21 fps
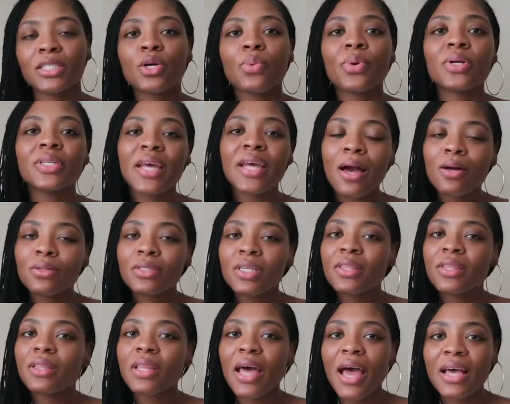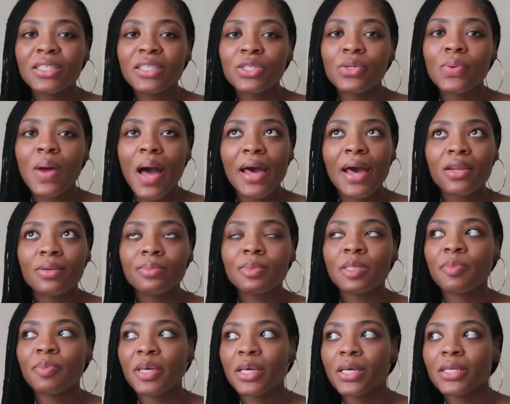so we're down to the last two
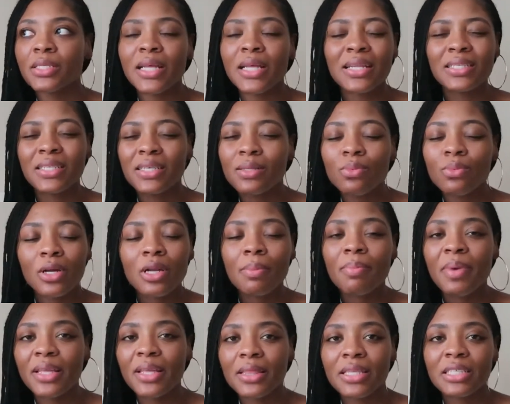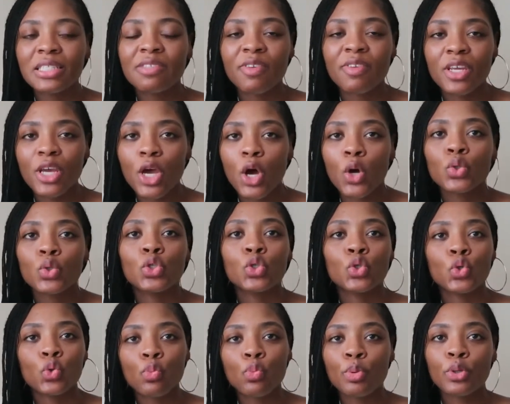items because i didn't want to make this video
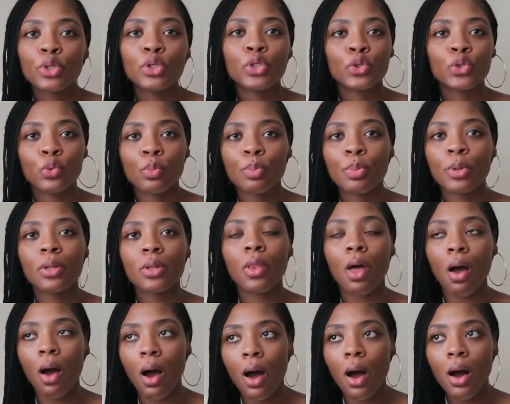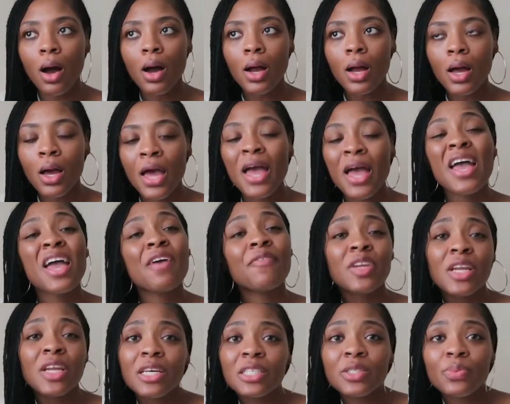super super long if
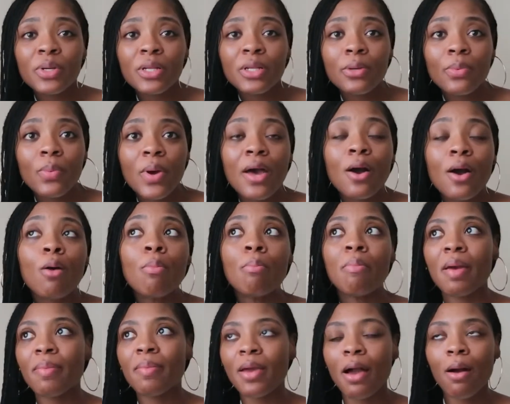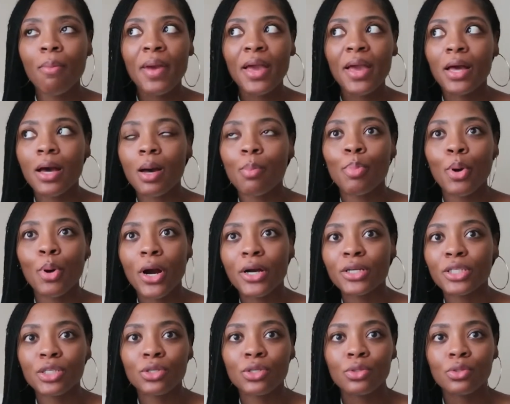it does really well maybe i'll make a
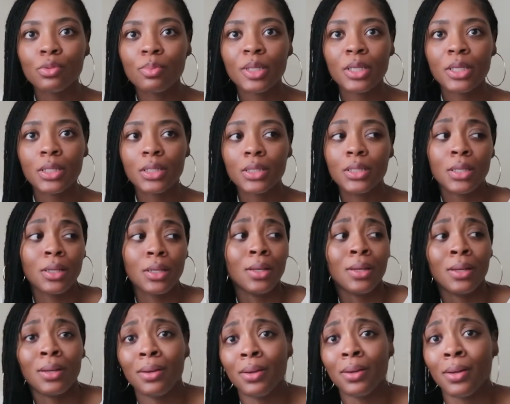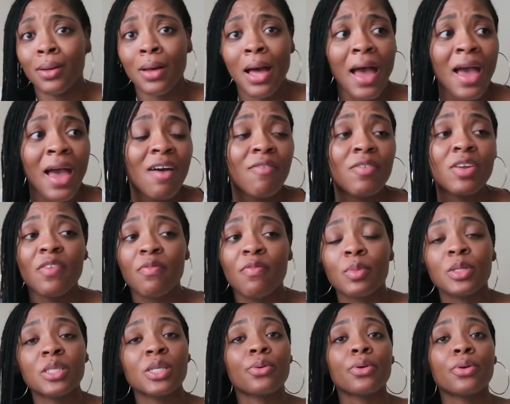part two because i have enough
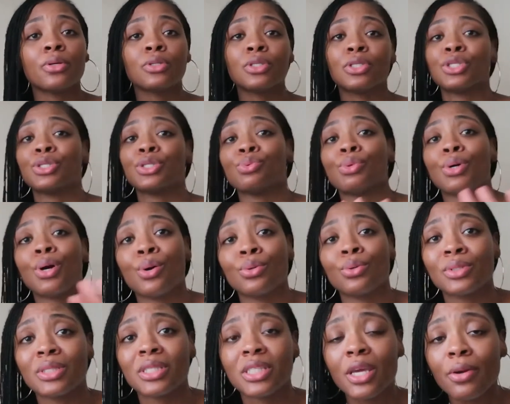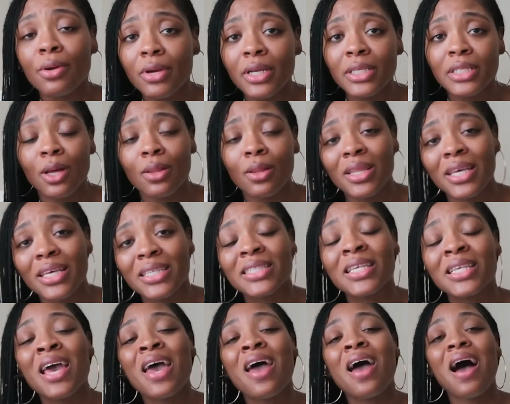material to do a whole series on this
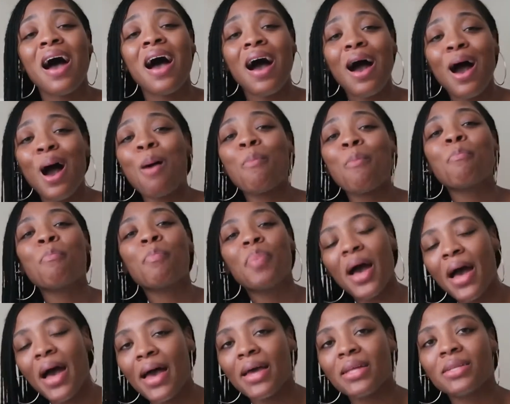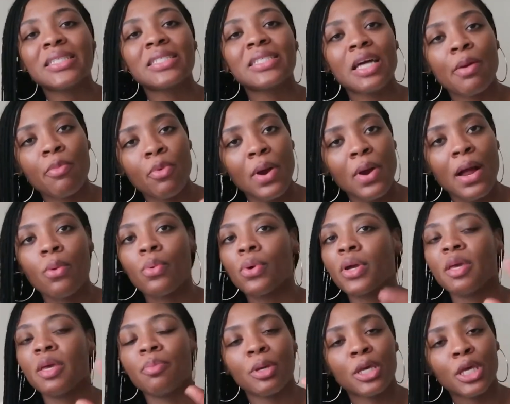um but this time around
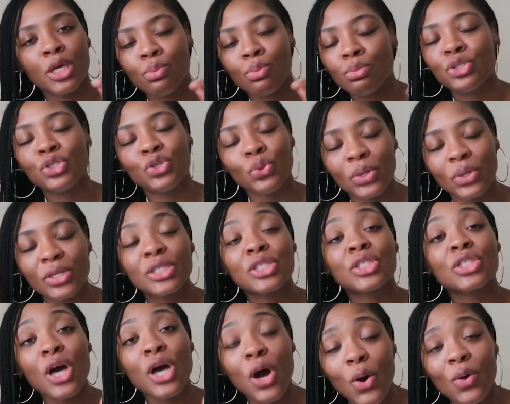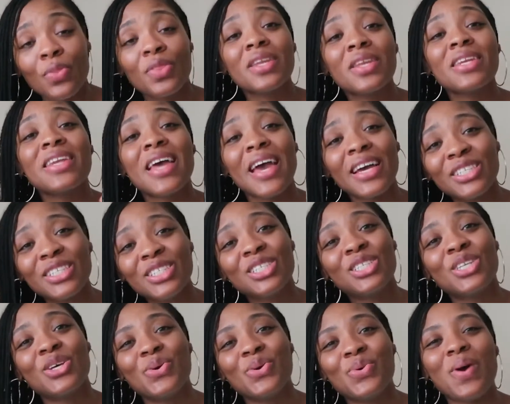we'll keep it cute and short so the
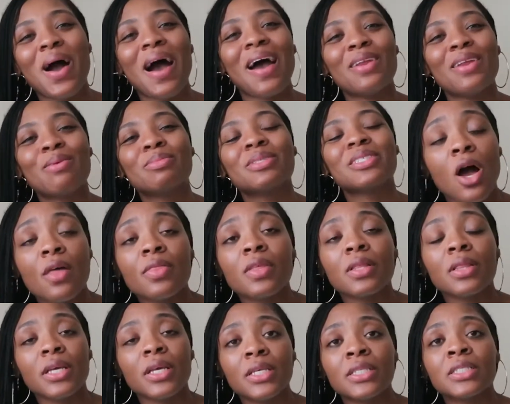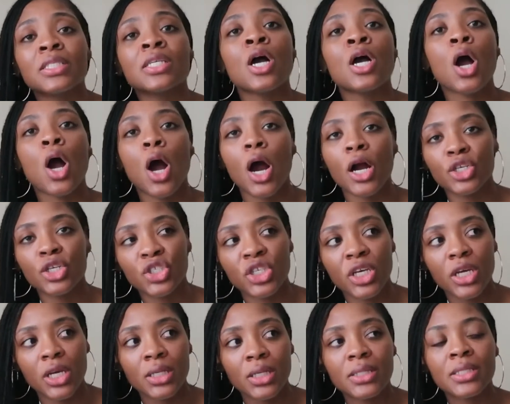next two items on the list are
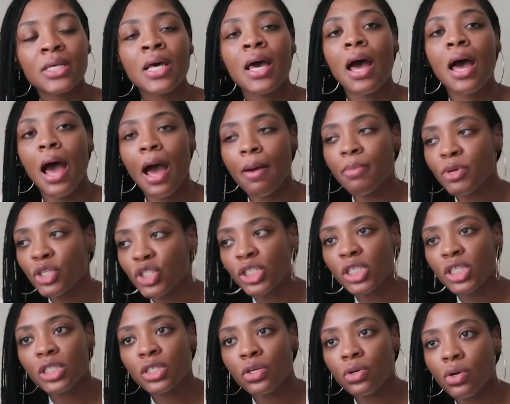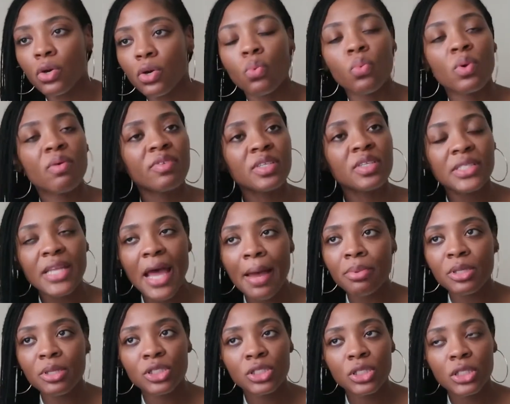jeans I'm a jeans girl. We've
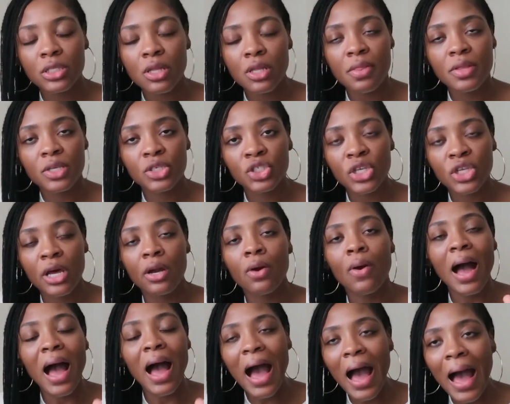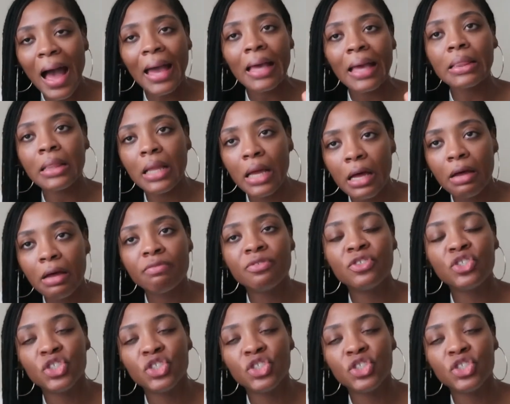established this on this channel. I love